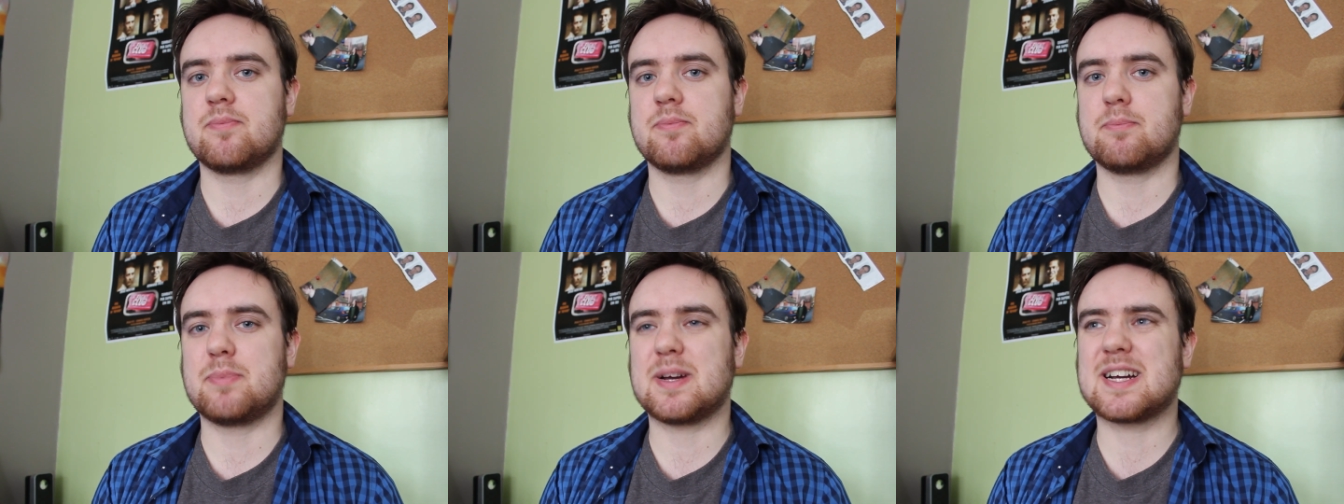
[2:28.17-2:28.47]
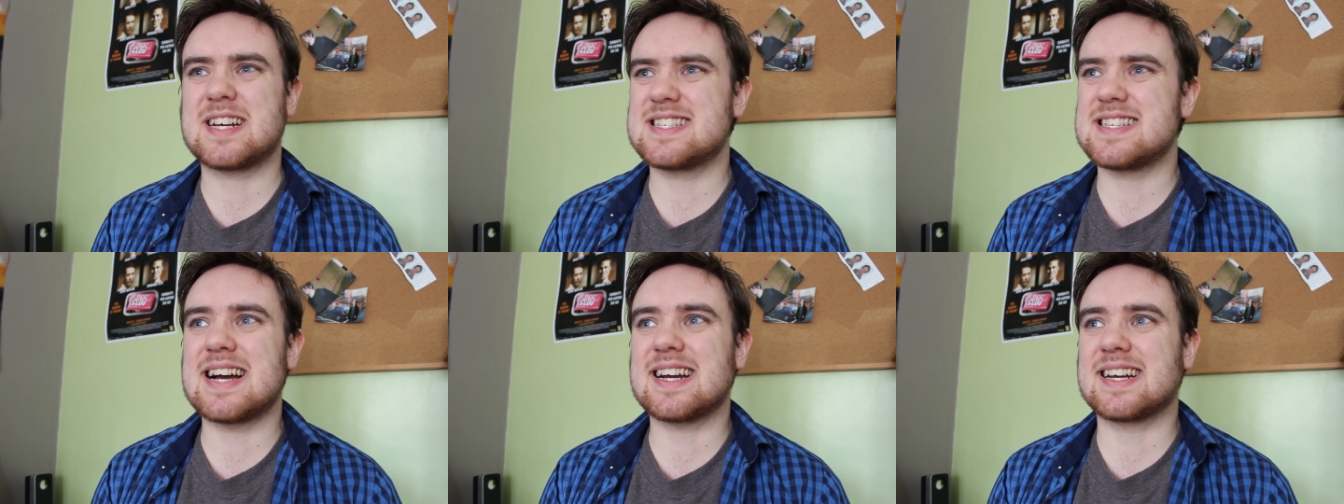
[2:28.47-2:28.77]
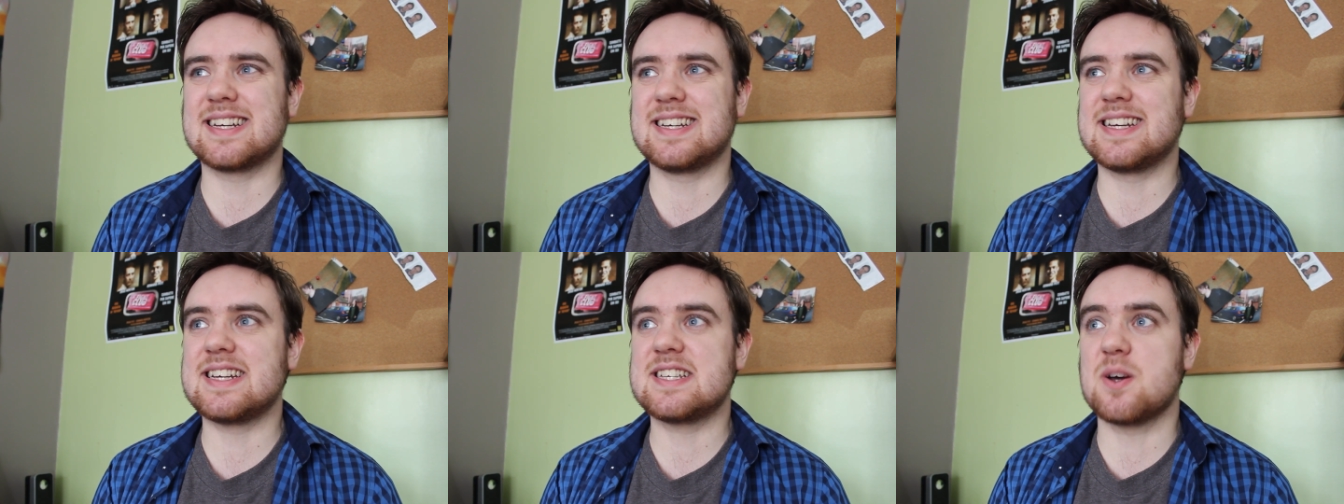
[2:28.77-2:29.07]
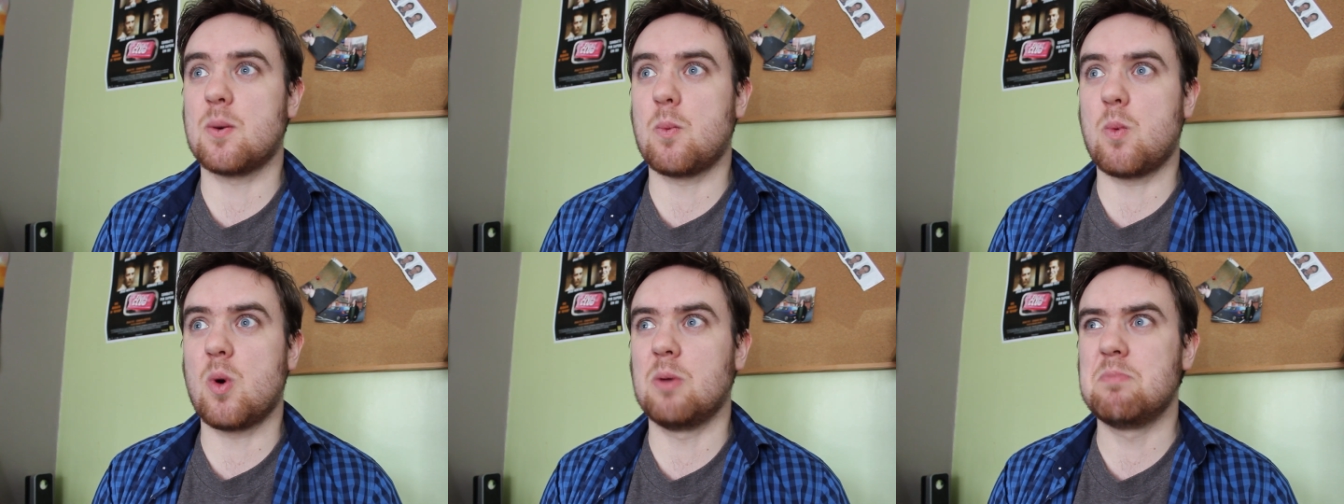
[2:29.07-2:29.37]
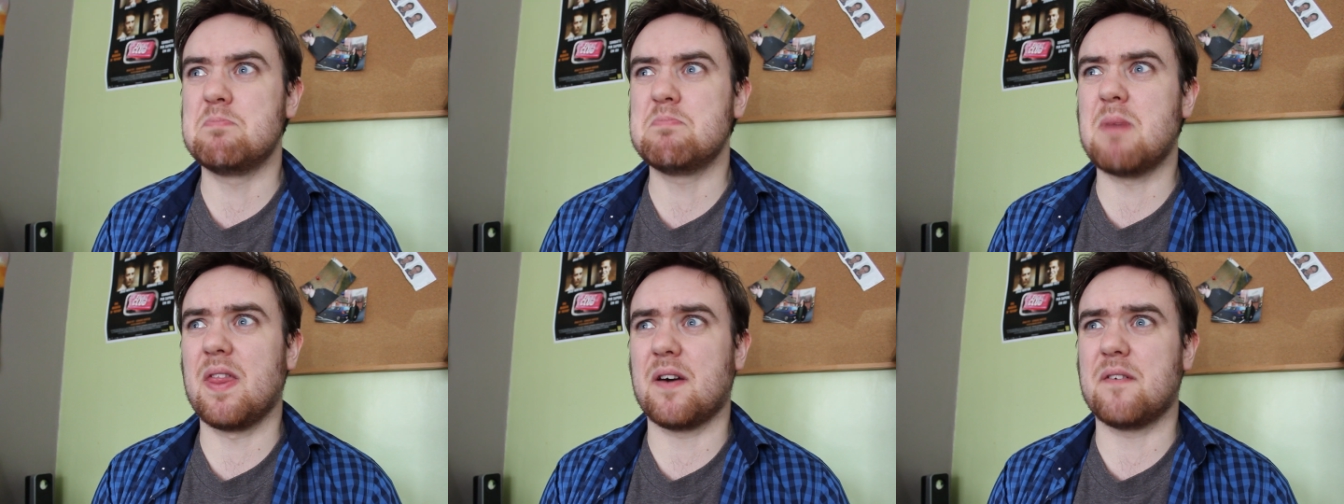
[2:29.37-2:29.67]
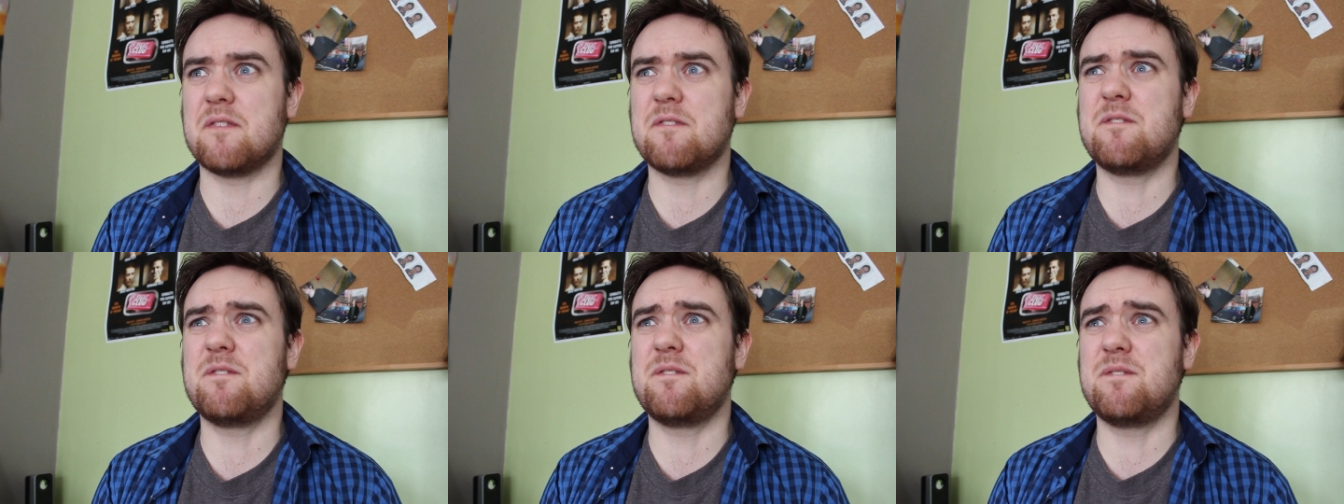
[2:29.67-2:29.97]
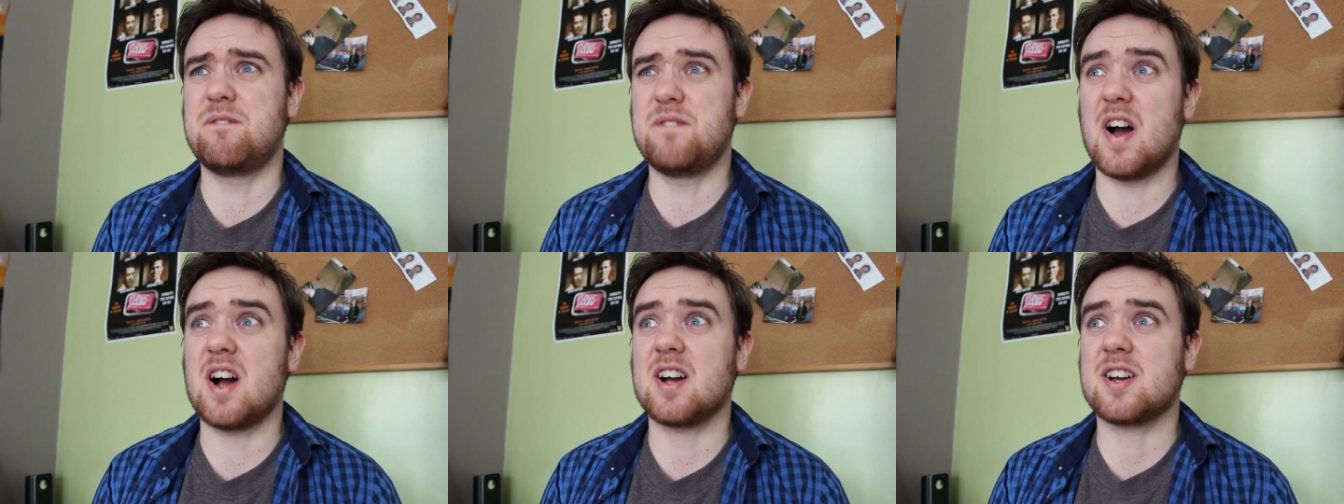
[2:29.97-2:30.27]
Because that can lead to one motherfucker
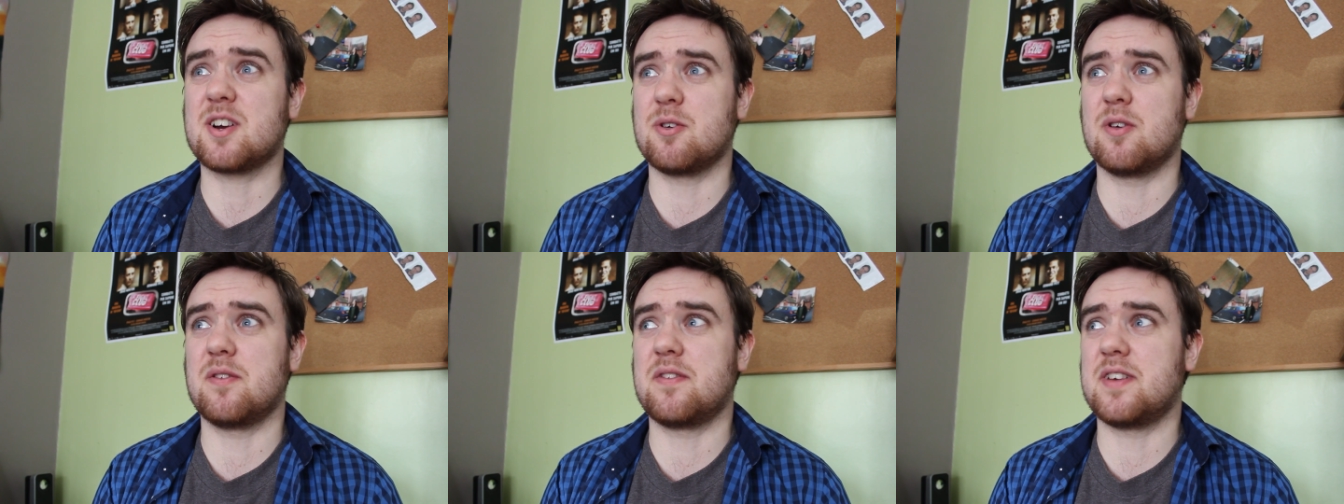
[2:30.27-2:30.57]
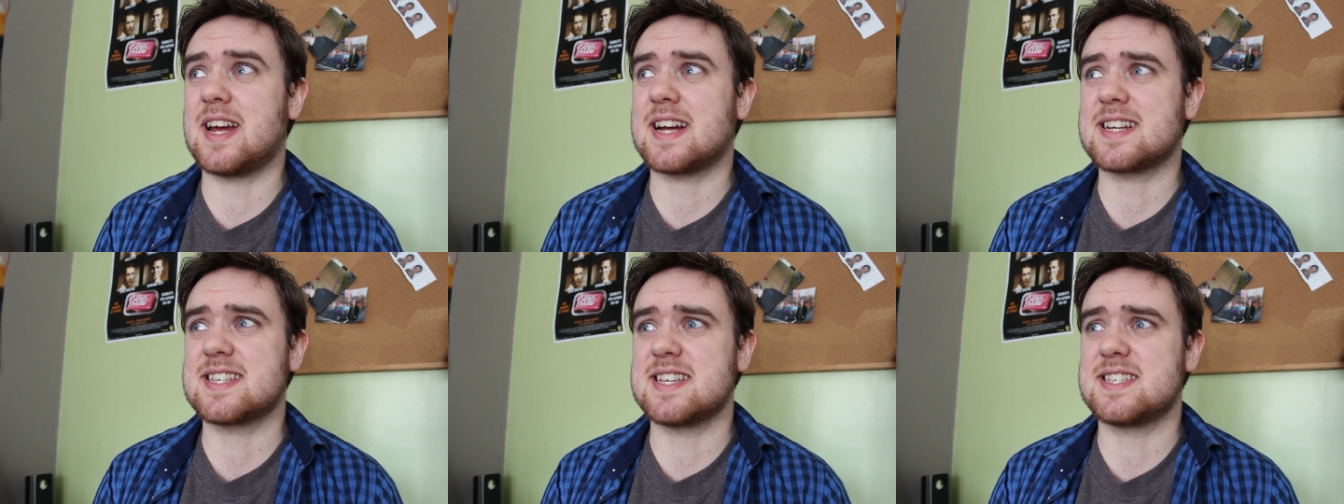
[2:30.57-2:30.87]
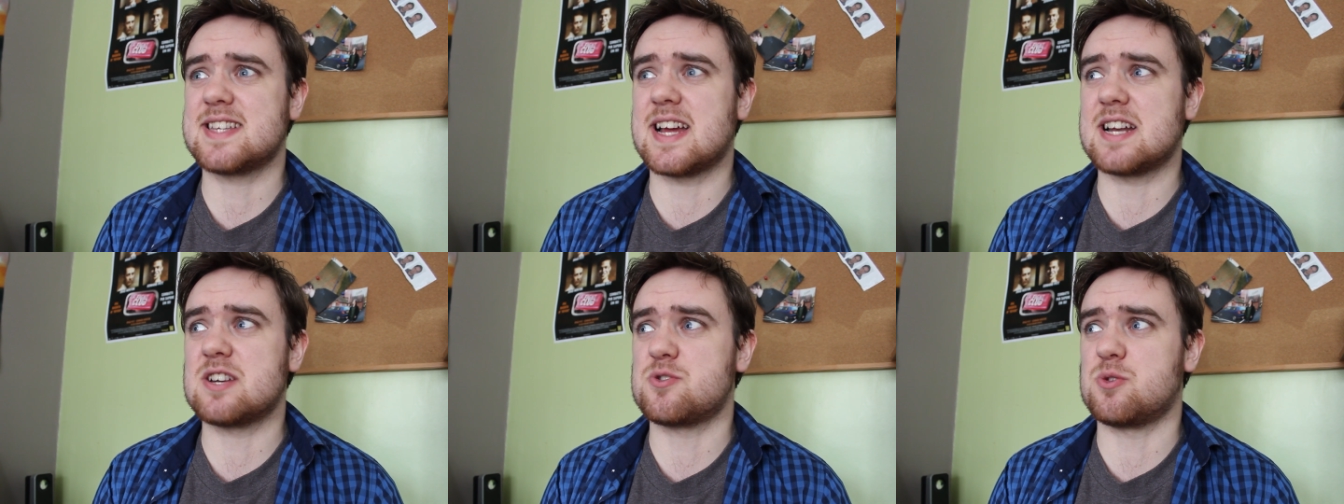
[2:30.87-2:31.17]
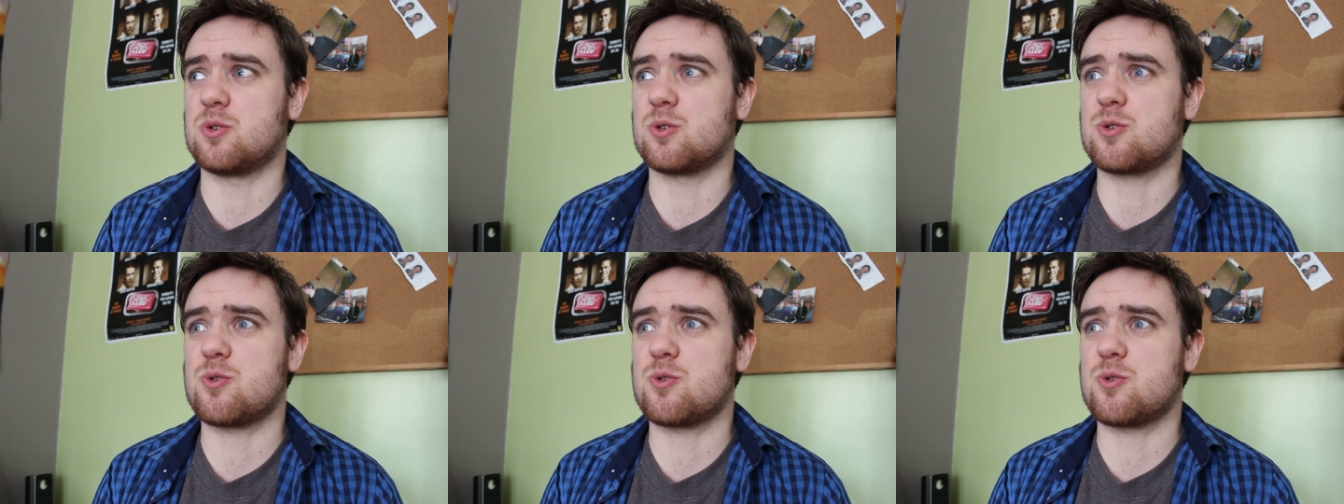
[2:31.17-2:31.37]
of an existential